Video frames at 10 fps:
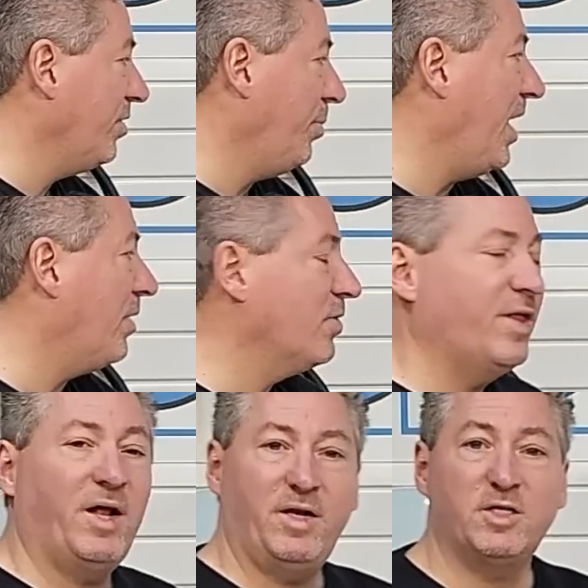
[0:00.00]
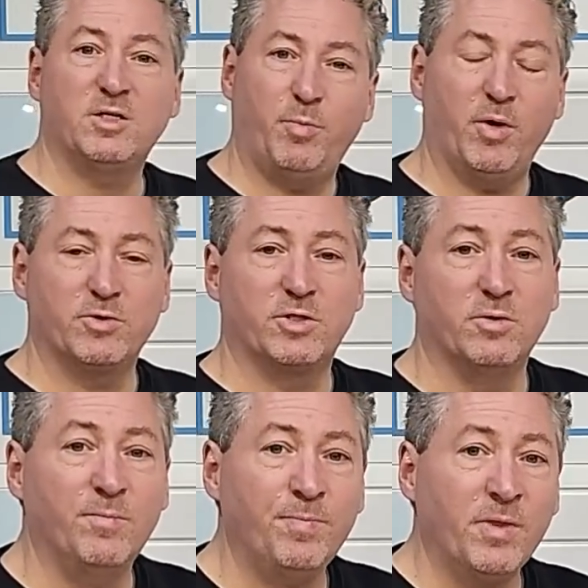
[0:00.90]
the power that it's supposed
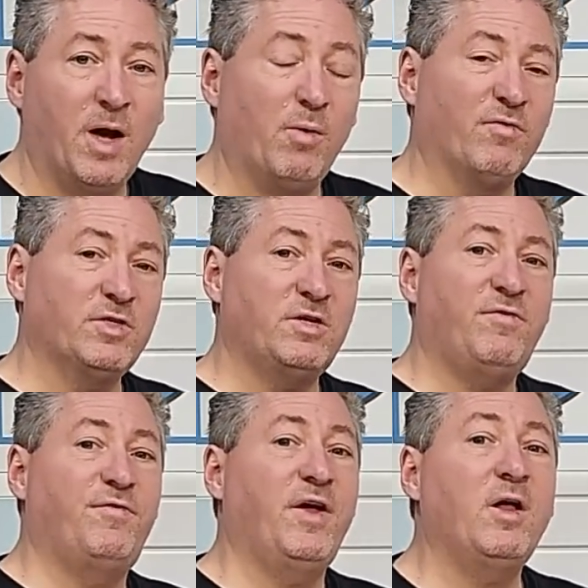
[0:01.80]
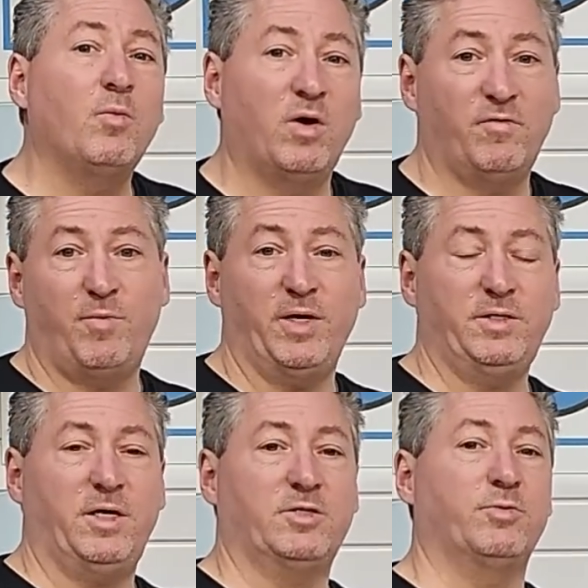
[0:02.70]
to. However, it did fail one of my
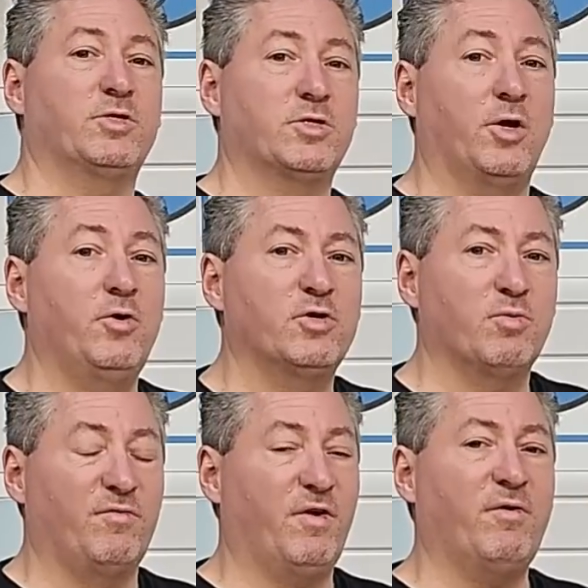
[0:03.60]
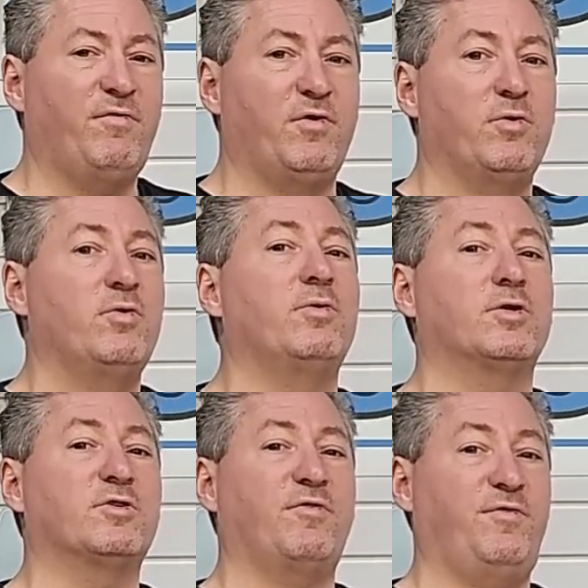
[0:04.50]
tests, which is unusual. Very few
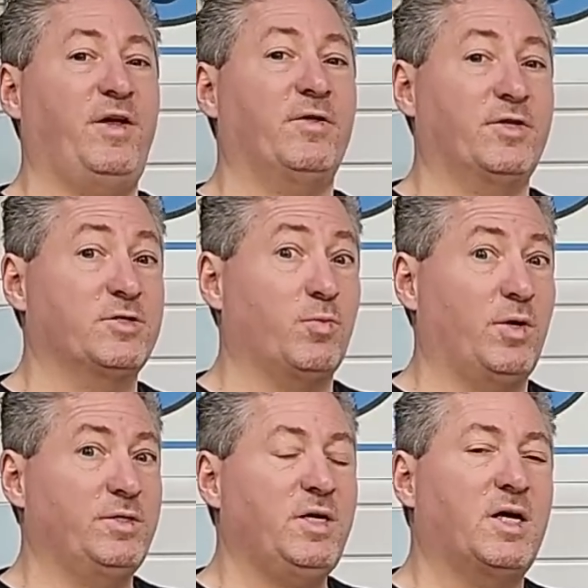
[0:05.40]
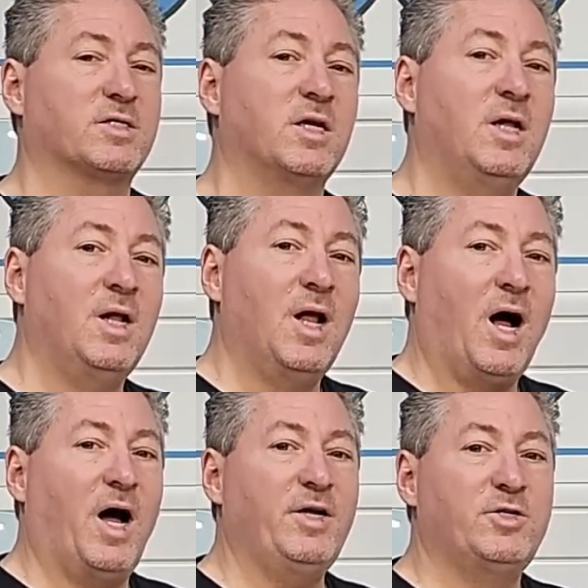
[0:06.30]
units fail this one test.
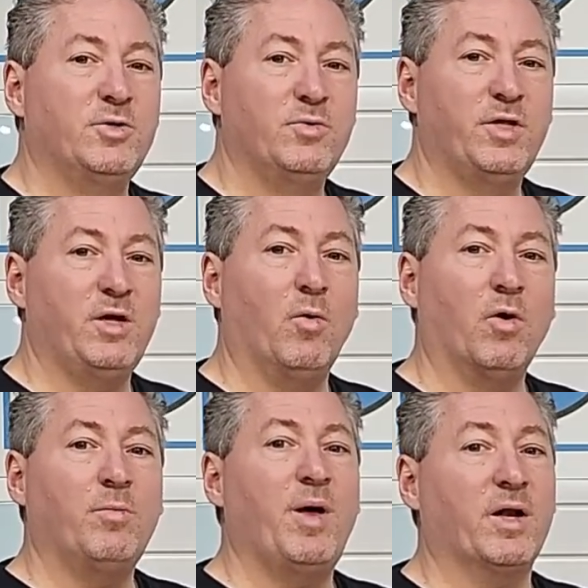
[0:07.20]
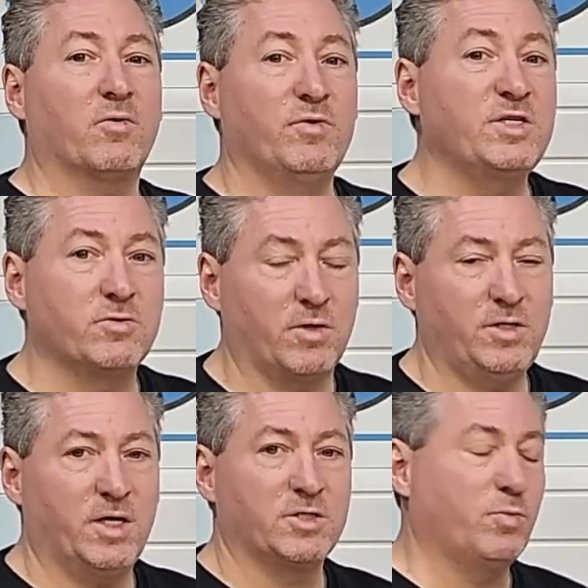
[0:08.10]
I do the automatic restart
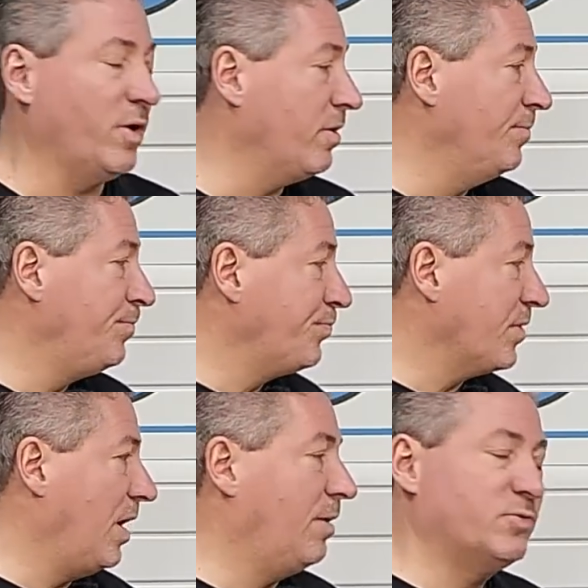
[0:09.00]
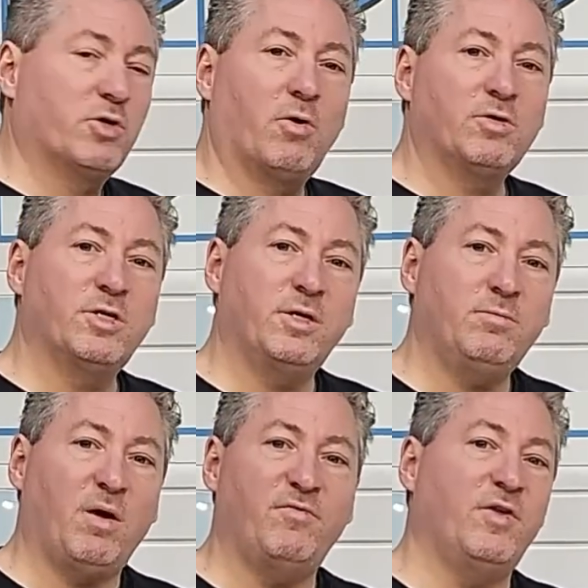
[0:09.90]
test where I'm
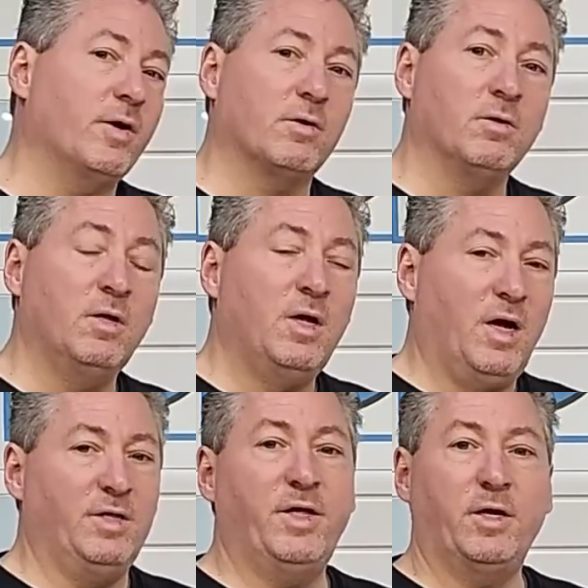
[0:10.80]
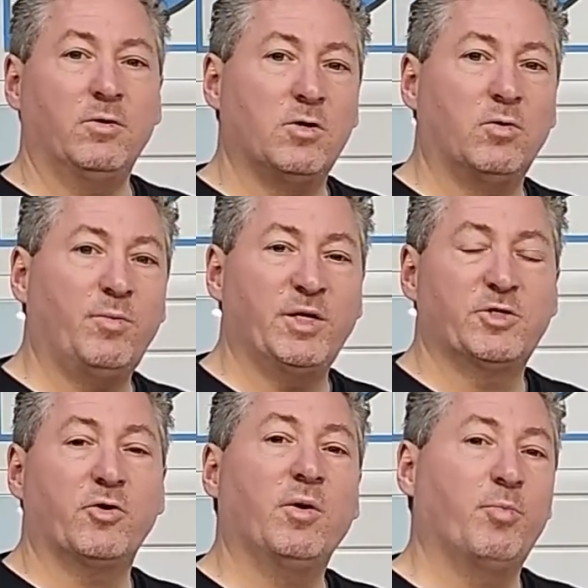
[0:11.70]
charging my vehicle and then I'll go to my
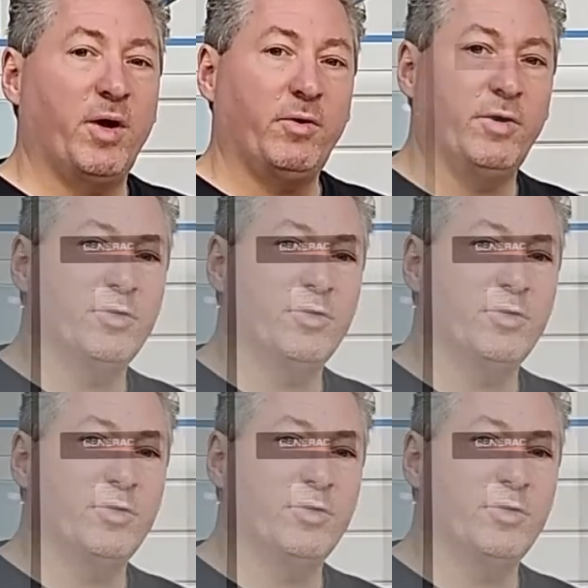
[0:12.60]
circuit breaker